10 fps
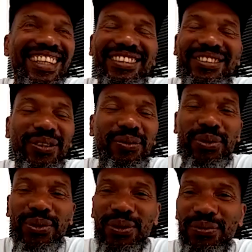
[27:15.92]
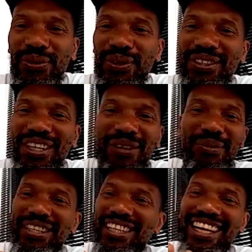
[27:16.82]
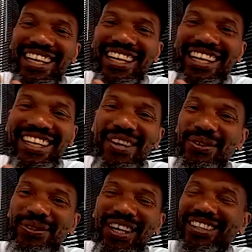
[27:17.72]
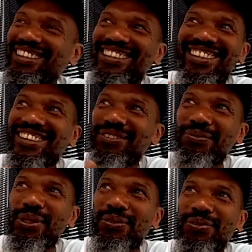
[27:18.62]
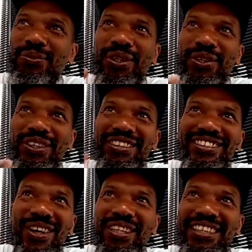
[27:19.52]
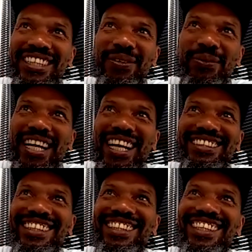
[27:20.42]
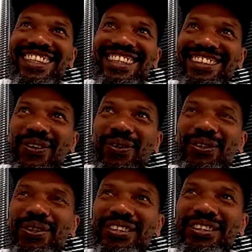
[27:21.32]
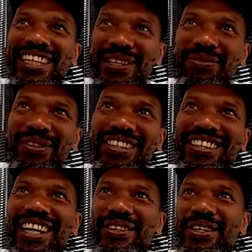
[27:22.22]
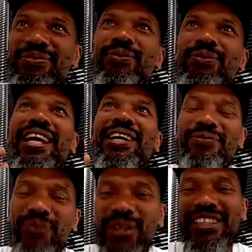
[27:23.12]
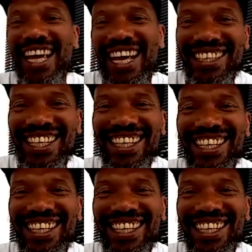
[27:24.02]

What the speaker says: So beautiful. I mean, like how you talk, it's beautiful, because the only thing when I see it is it's only on television. Now you hear it from like first-handed.